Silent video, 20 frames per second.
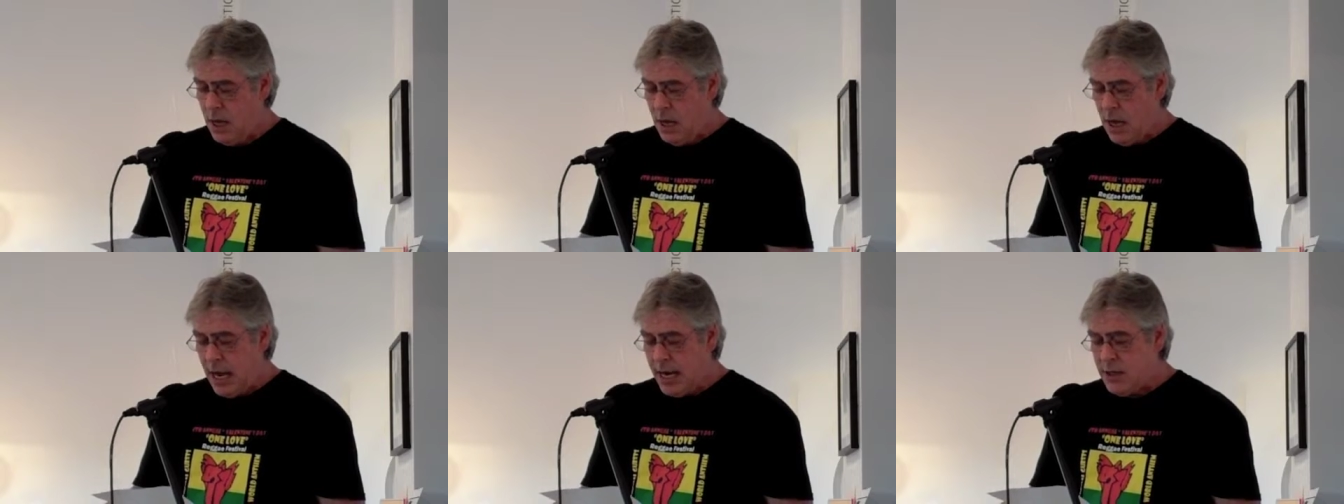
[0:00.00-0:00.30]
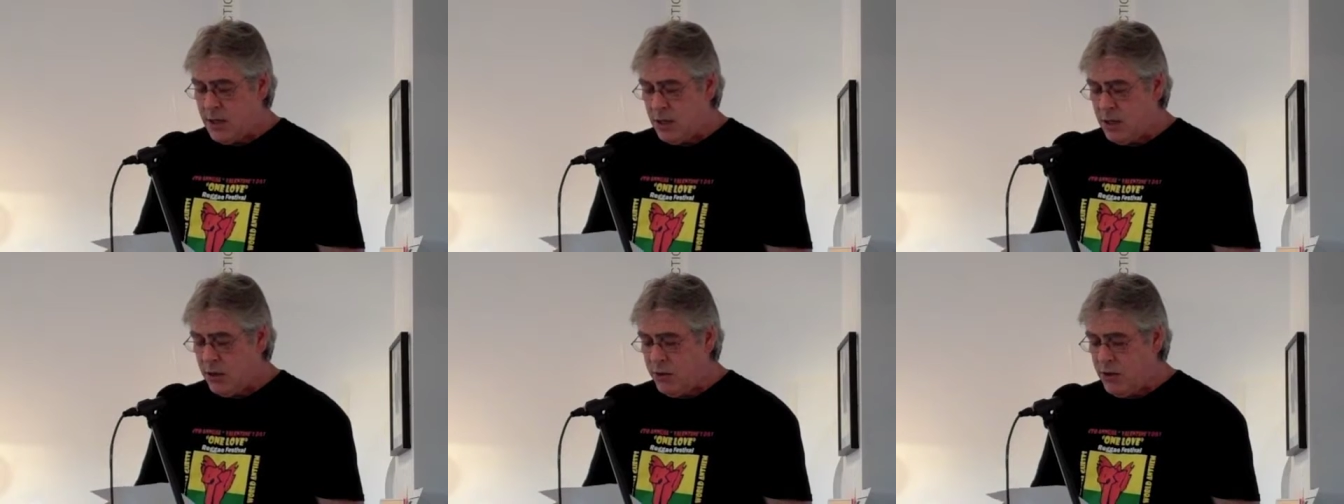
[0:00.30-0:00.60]
I
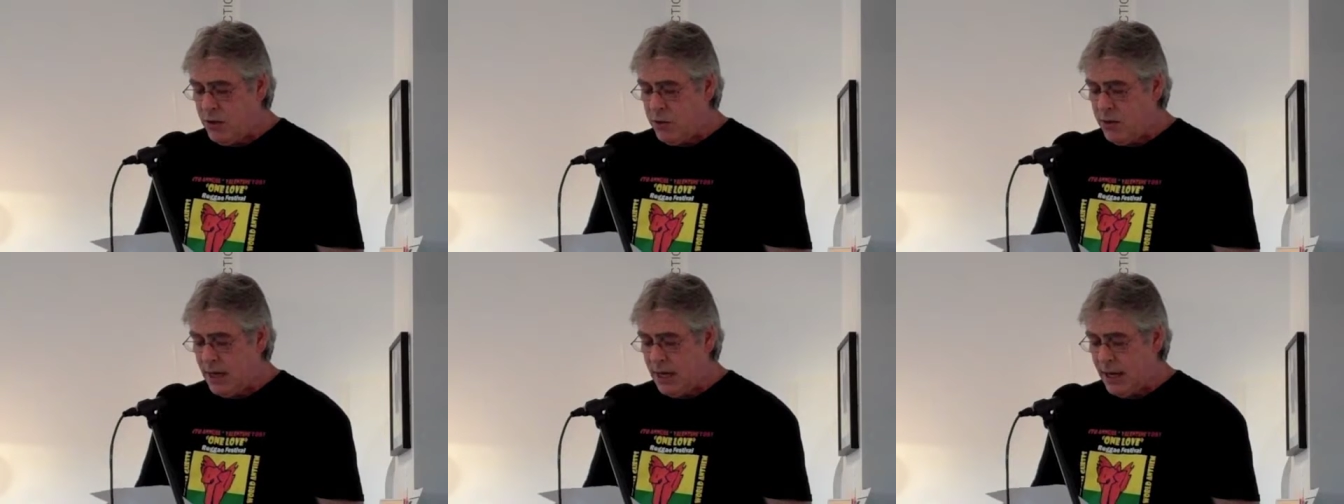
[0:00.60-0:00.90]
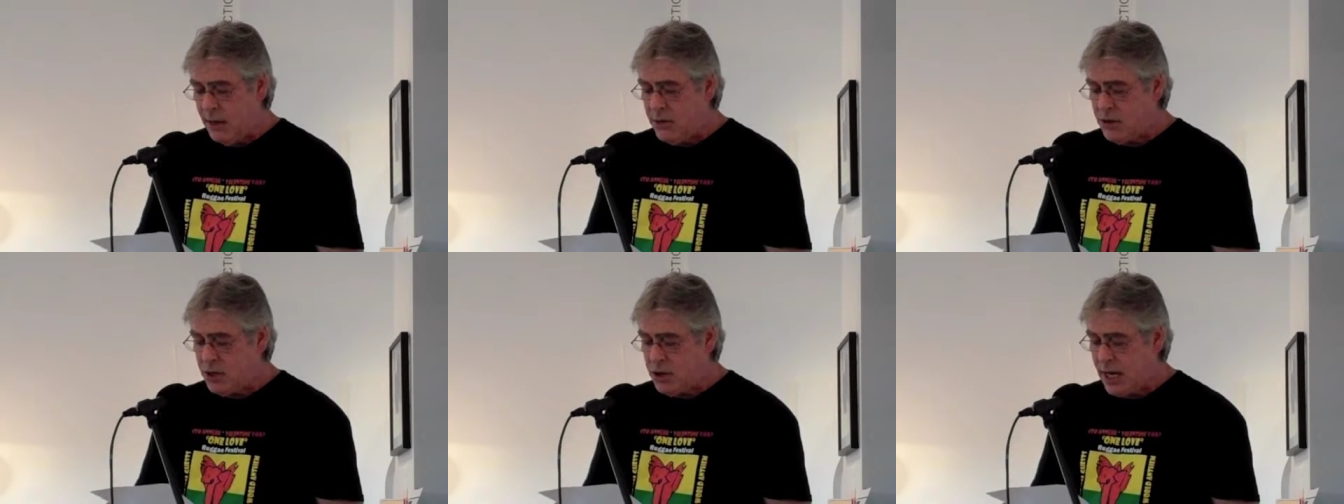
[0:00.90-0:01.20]
tell you that
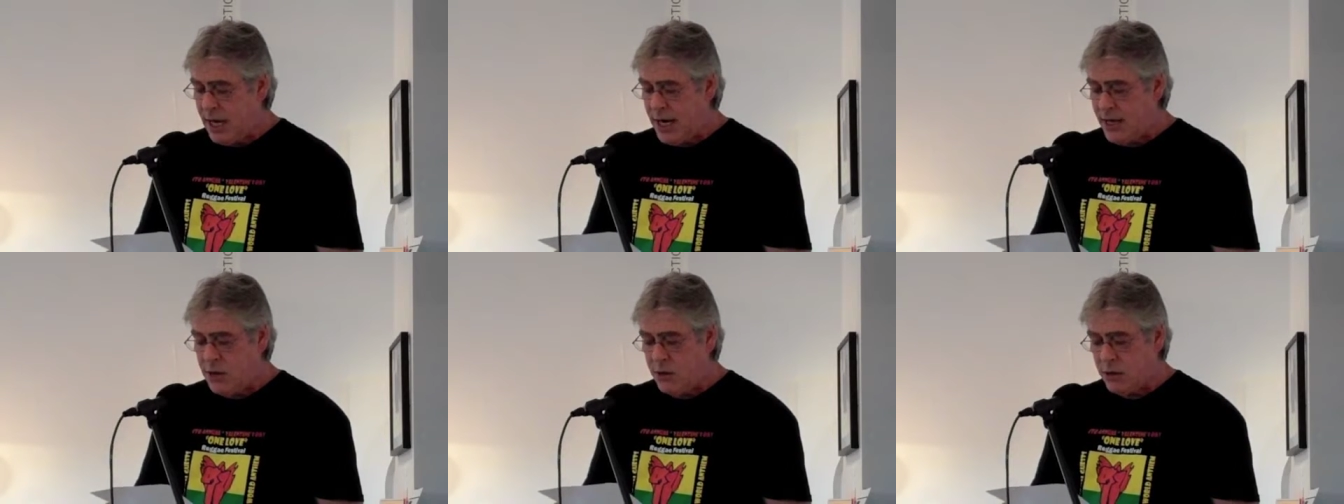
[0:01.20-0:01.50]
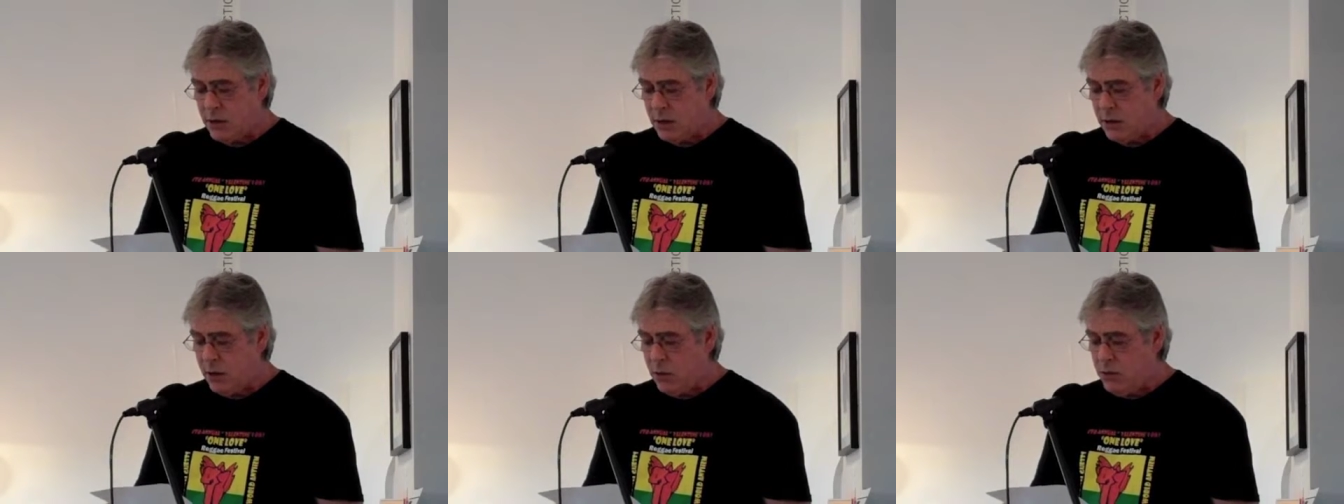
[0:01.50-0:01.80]
outside
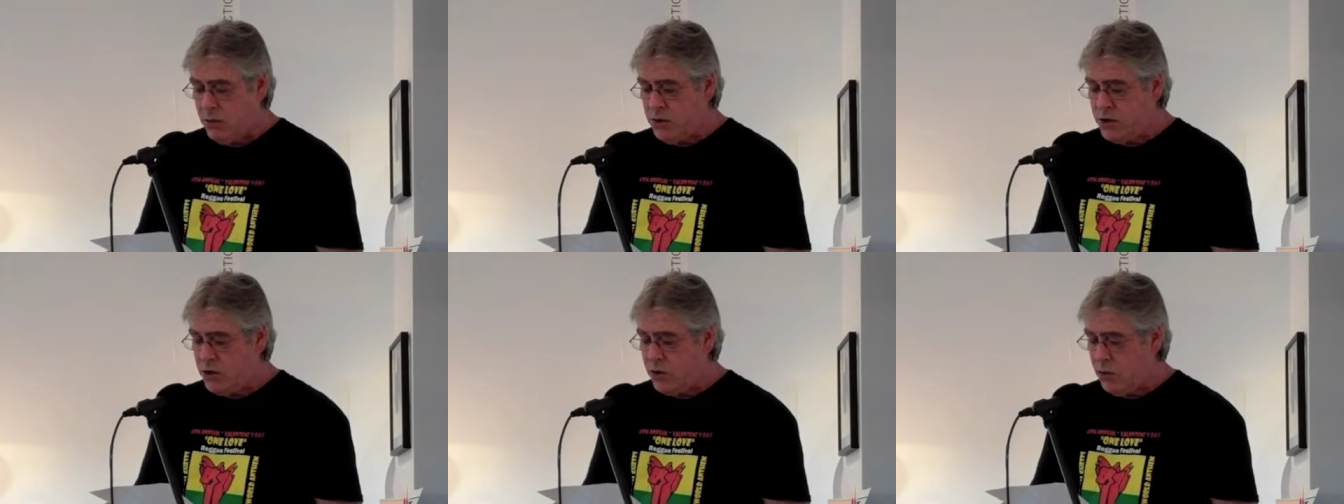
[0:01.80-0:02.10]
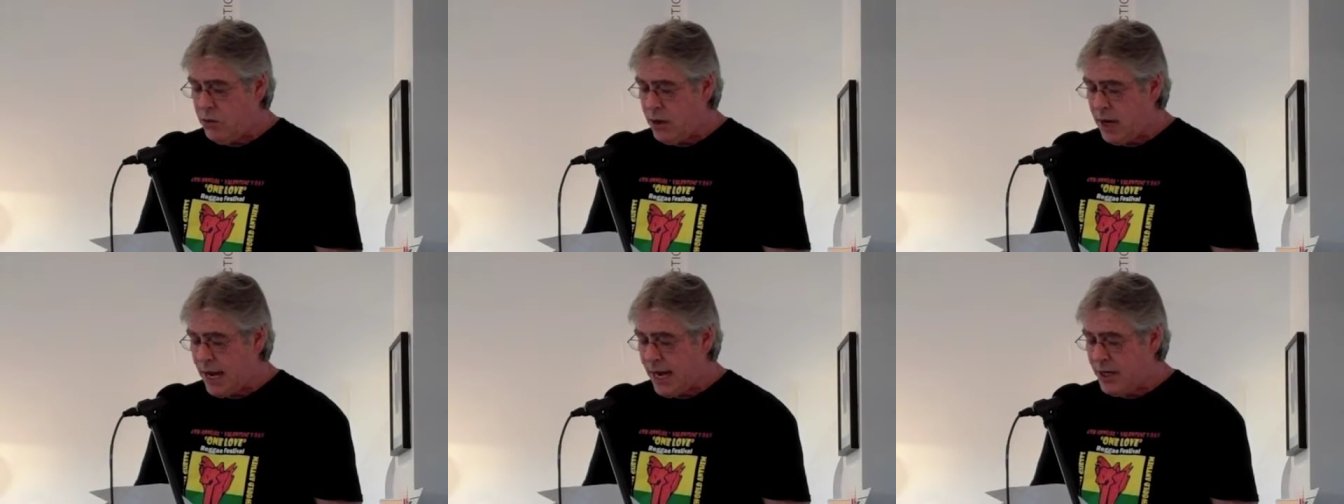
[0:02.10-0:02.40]
your
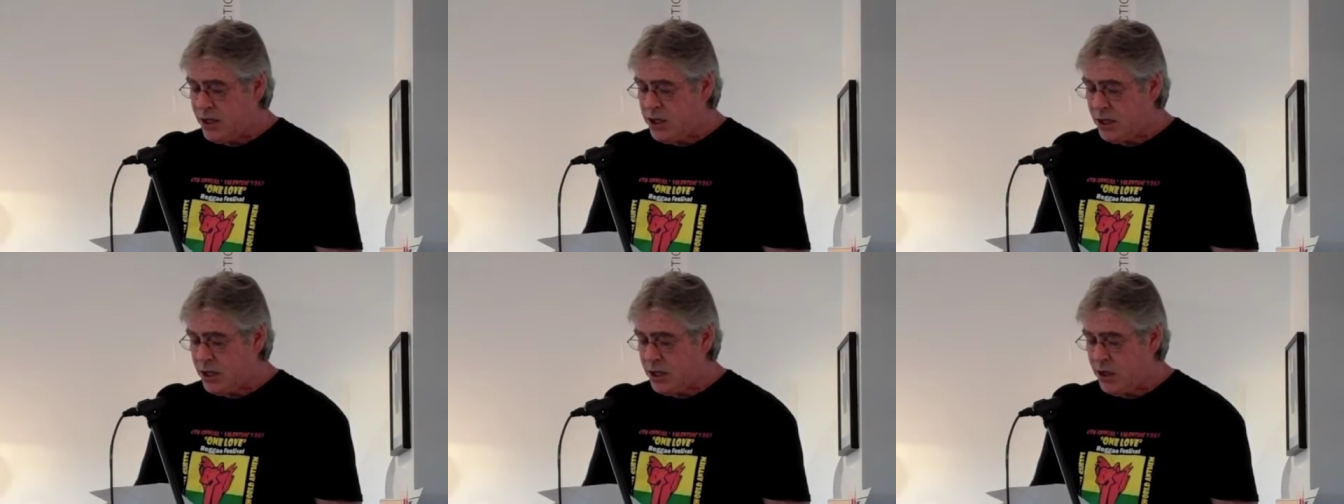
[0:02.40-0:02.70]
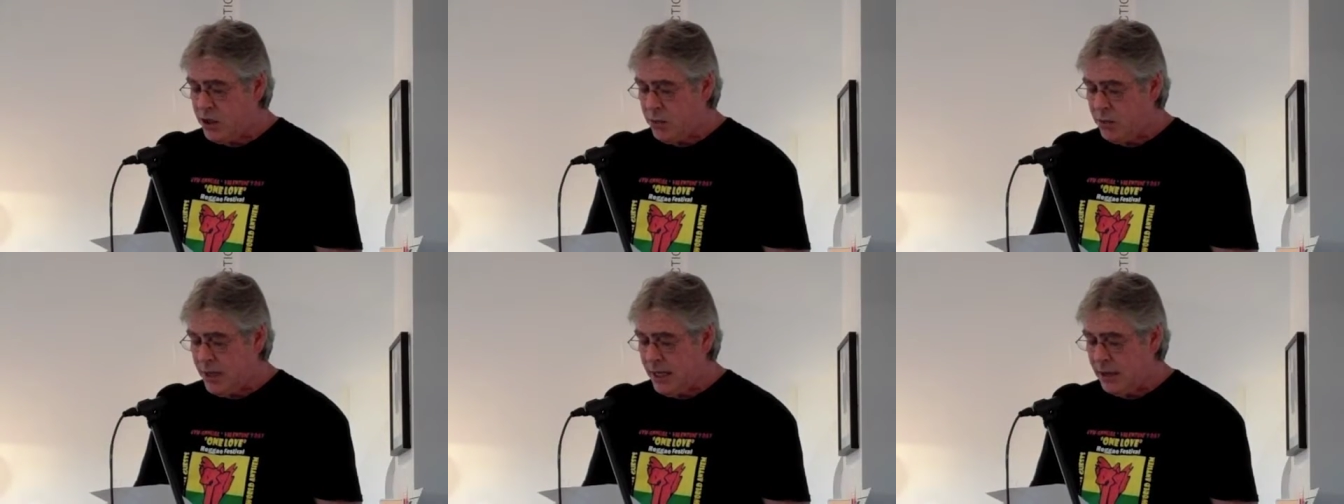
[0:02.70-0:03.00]
closed-door,
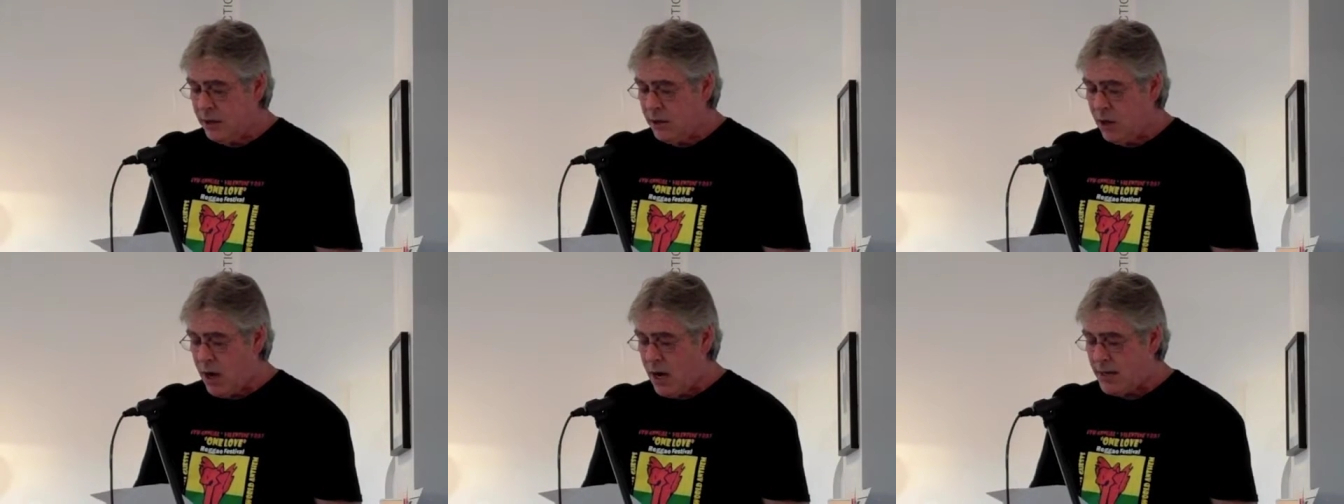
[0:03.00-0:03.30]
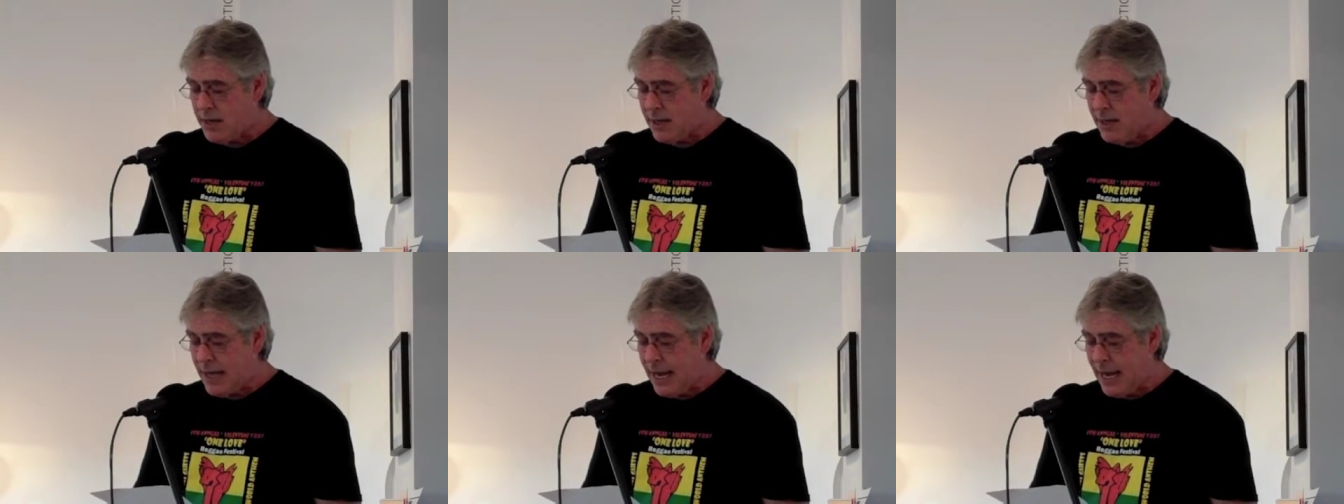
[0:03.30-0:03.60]
high-security
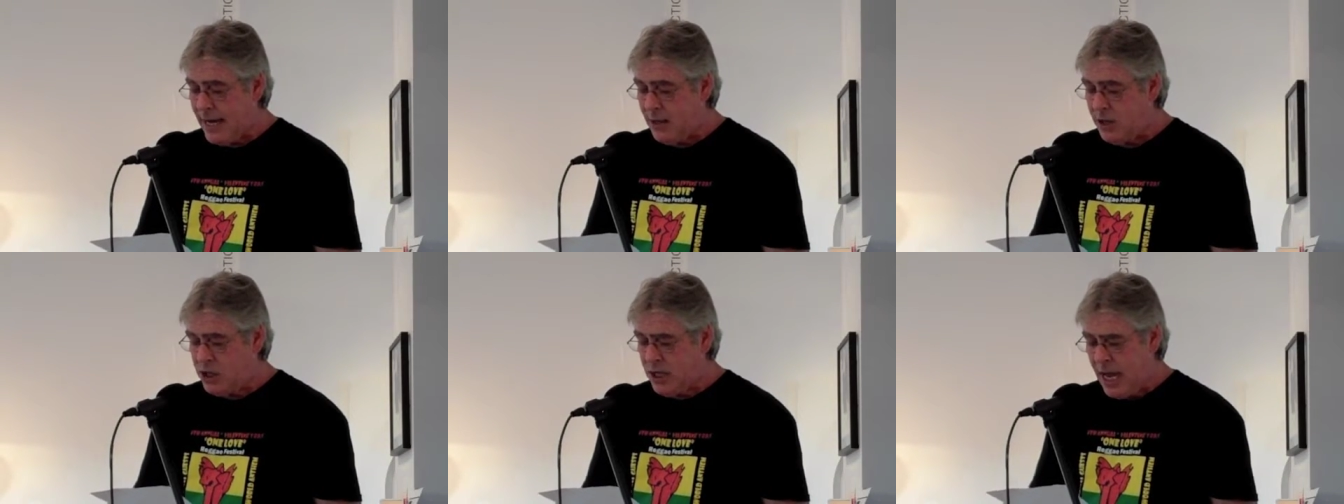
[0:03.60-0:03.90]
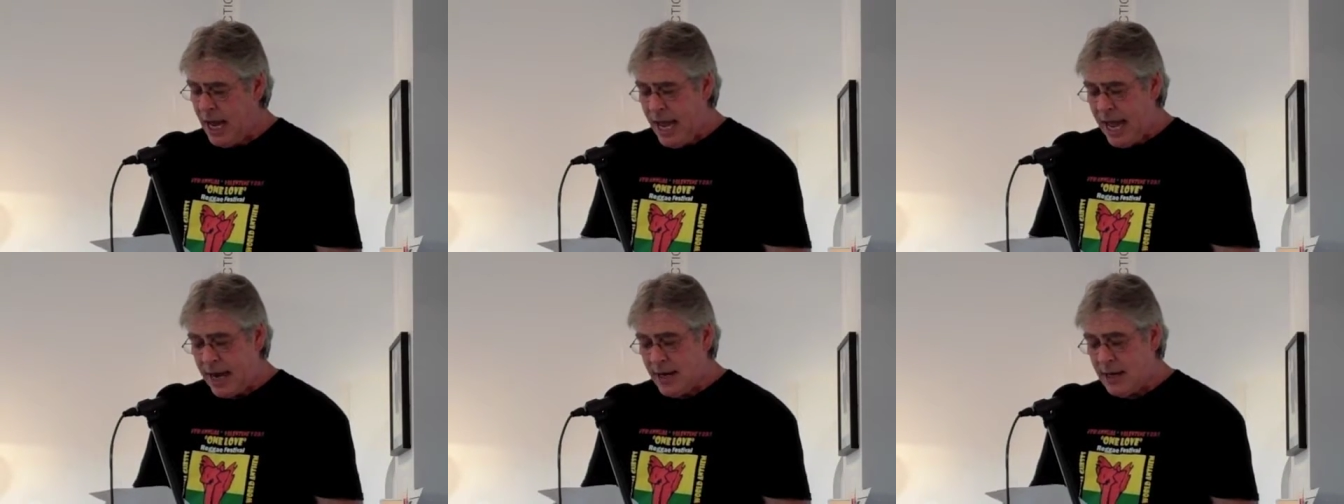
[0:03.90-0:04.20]
locked gates
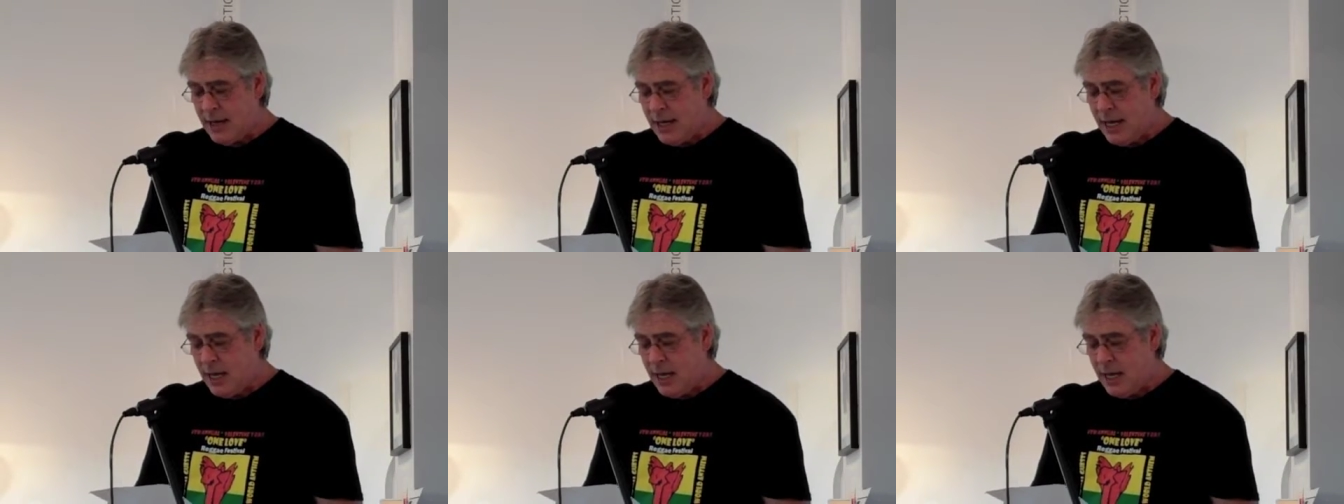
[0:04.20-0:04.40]
and